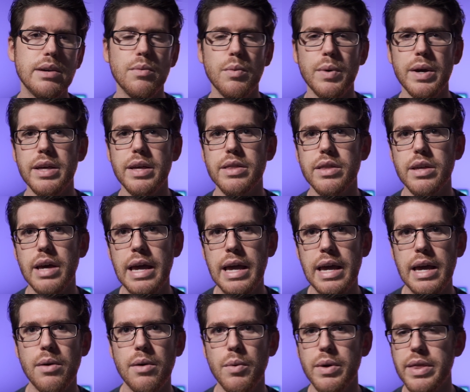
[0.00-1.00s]

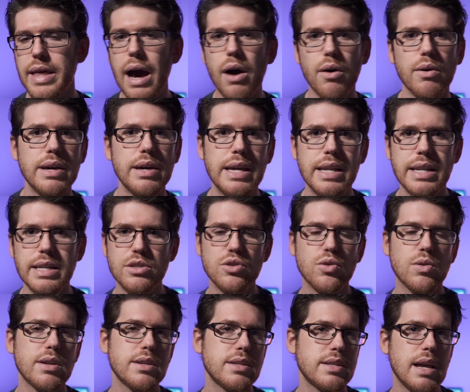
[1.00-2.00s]
without any
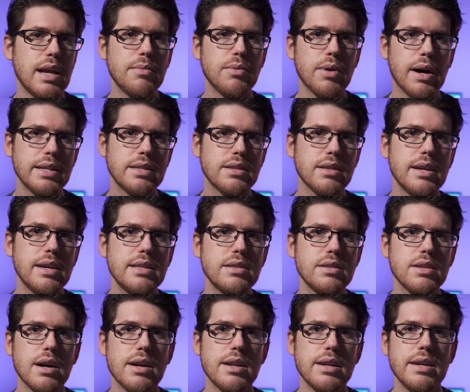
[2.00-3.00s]
sort of stabilized lens
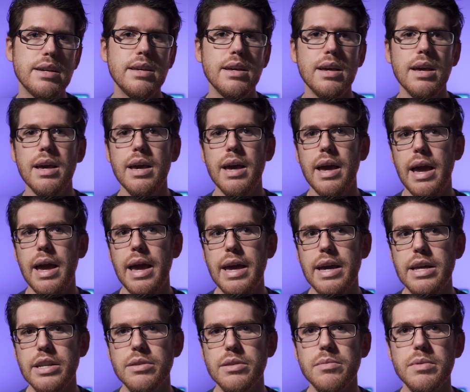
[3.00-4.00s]
on it,
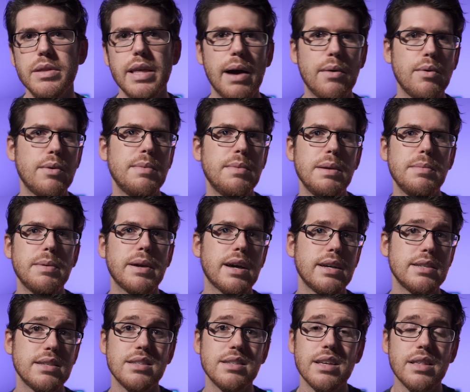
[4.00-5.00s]
and that would be
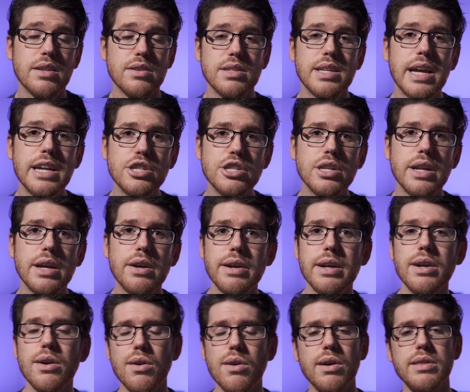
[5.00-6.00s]
because it's either
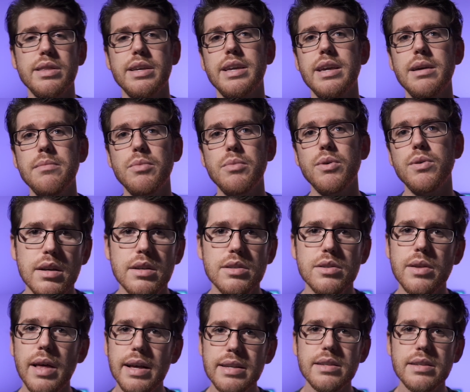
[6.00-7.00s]
stationary or on the gimbal.
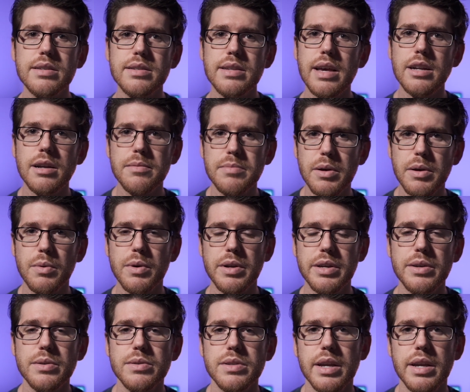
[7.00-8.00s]
So that's the setup that we're
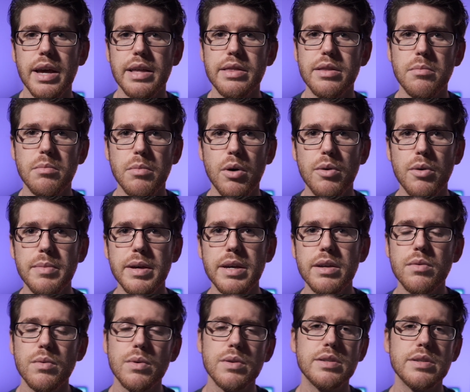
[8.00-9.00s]
using at the
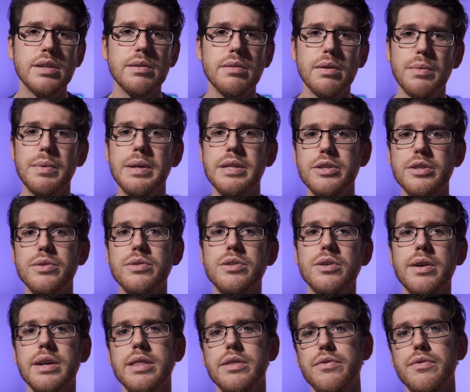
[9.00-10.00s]
moment. We'll see what we do
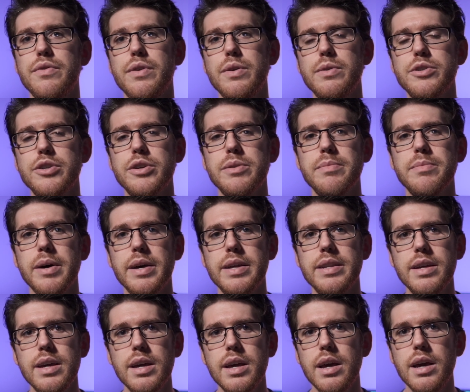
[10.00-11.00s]
during the future,
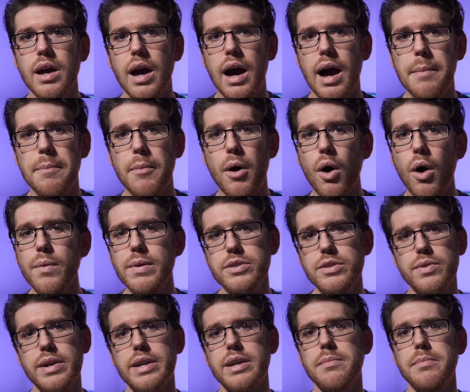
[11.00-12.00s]
but I'm always
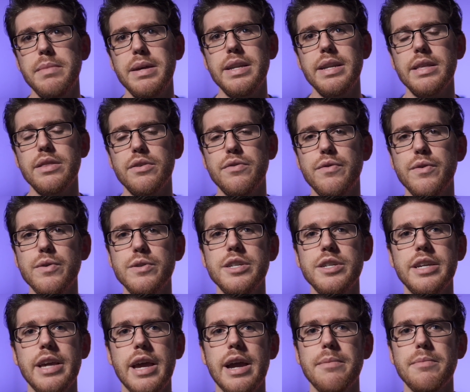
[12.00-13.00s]
recommending the Fuji
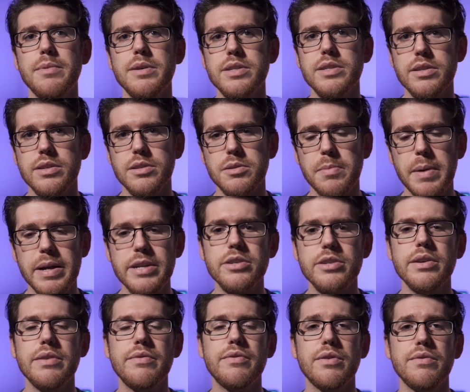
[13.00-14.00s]
cameras,
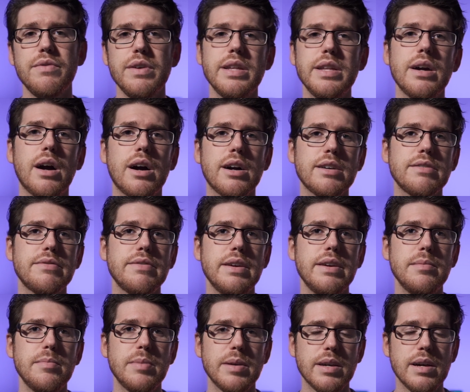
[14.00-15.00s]
especially for
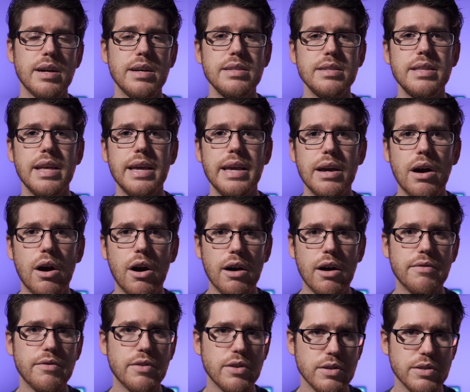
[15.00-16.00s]
videography, because they
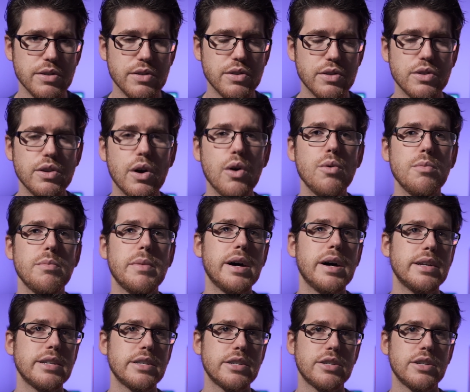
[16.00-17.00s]
offer so
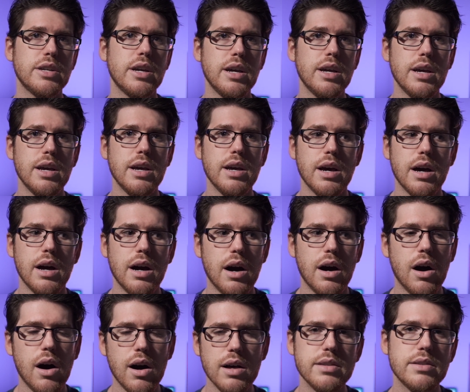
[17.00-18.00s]
much
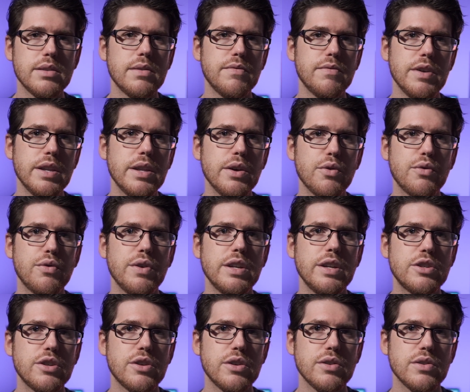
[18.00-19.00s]
awesome video
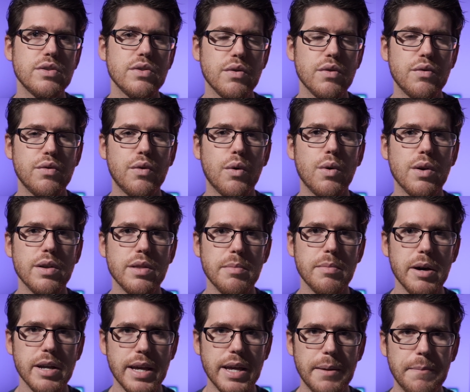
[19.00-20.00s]
features for the
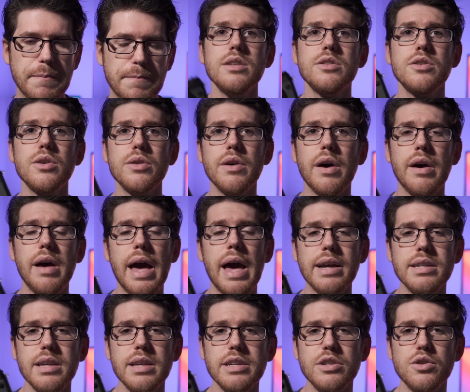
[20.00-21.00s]
money. So the
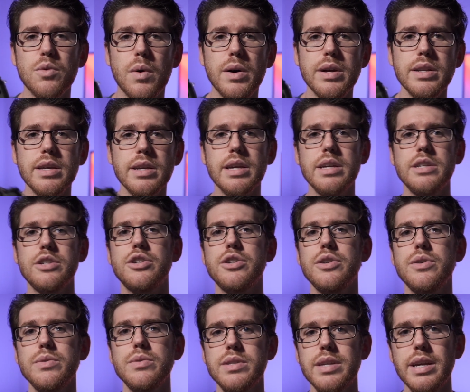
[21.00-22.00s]
XH1 can
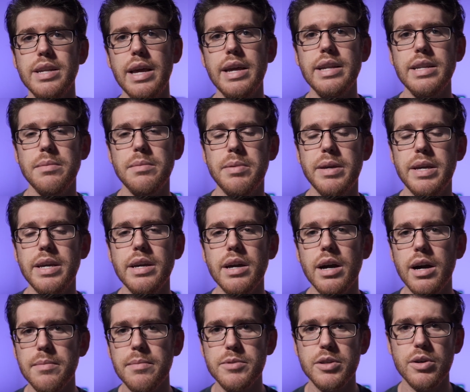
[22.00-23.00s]
shoot 1080p
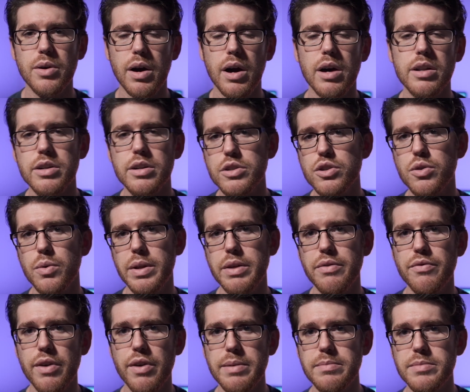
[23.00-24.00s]
up to 120
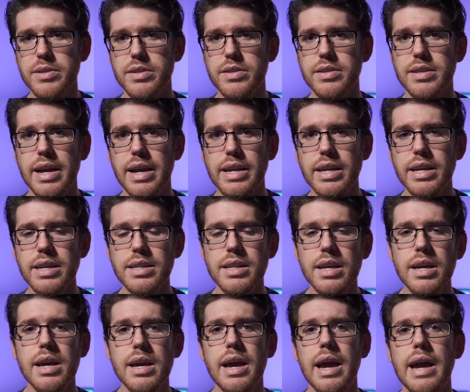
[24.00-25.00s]
frames a second,
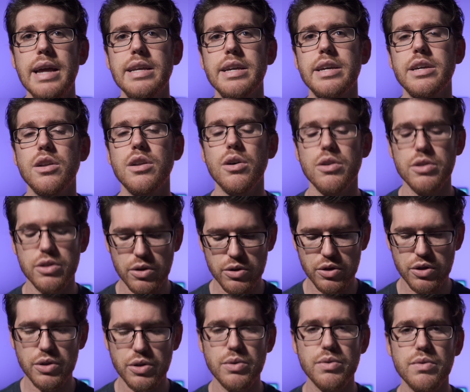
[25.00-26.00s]
and it can also
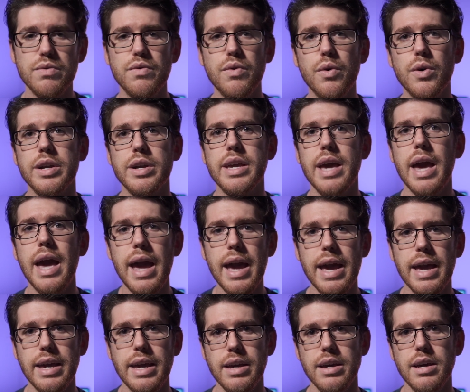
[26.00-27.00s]
shoot
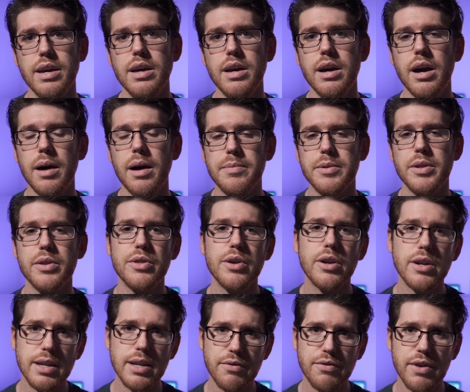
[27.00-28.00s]
4K up to
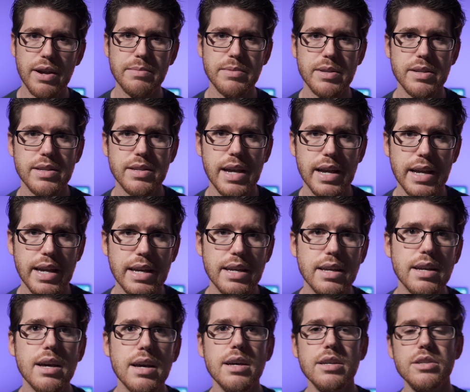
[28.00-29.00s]
30 frames a second.
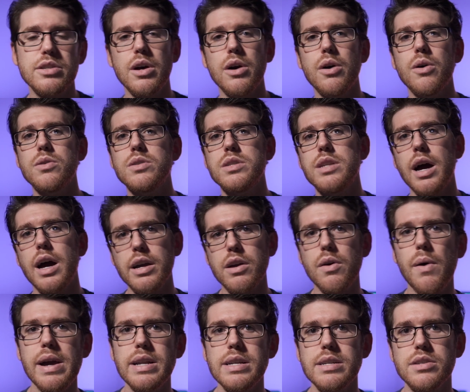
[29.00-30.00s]
So not
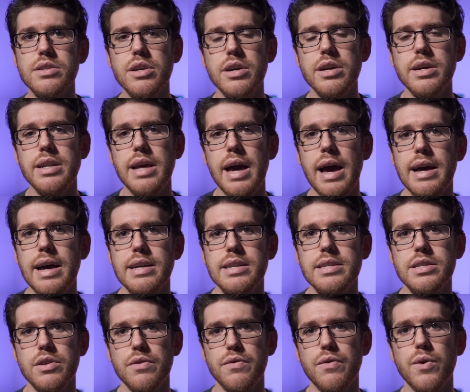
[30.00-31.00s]
quite as good as
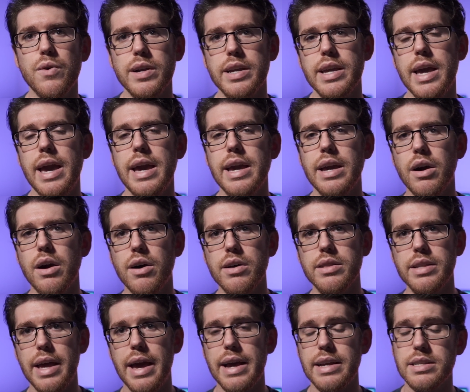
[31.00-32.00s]
the 4K on
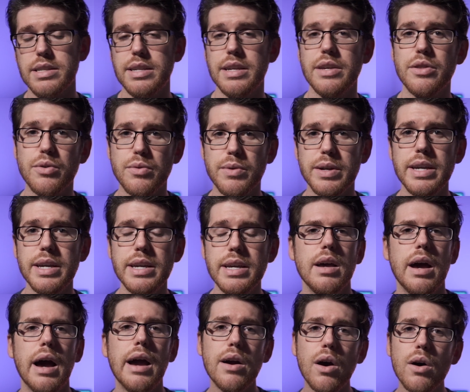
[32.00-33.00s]
the X-T3.
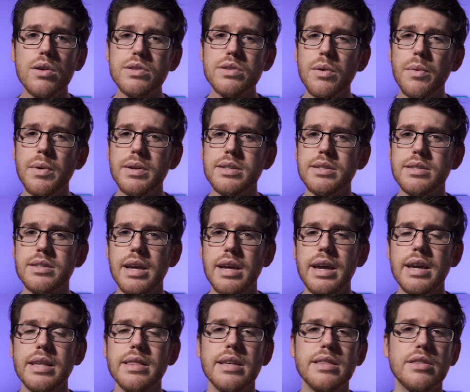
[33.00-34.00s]
I also want to
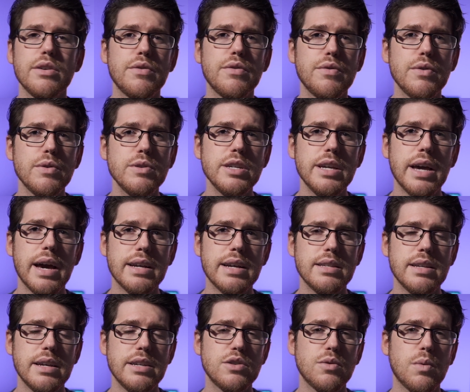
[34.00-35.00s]
say that the Fuji
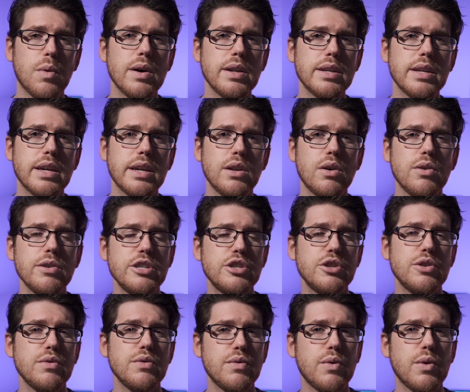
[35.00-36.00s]
XH1 can only
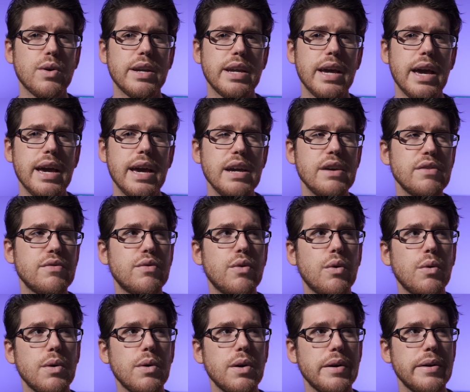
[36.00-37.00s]
shoot 4K
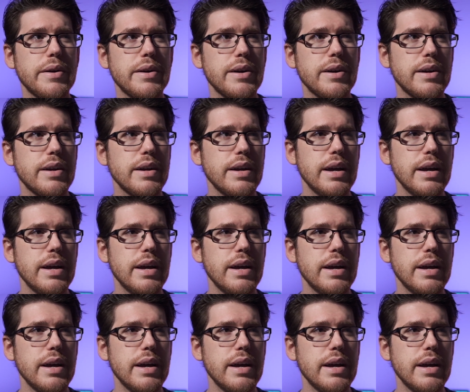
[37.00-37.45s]
for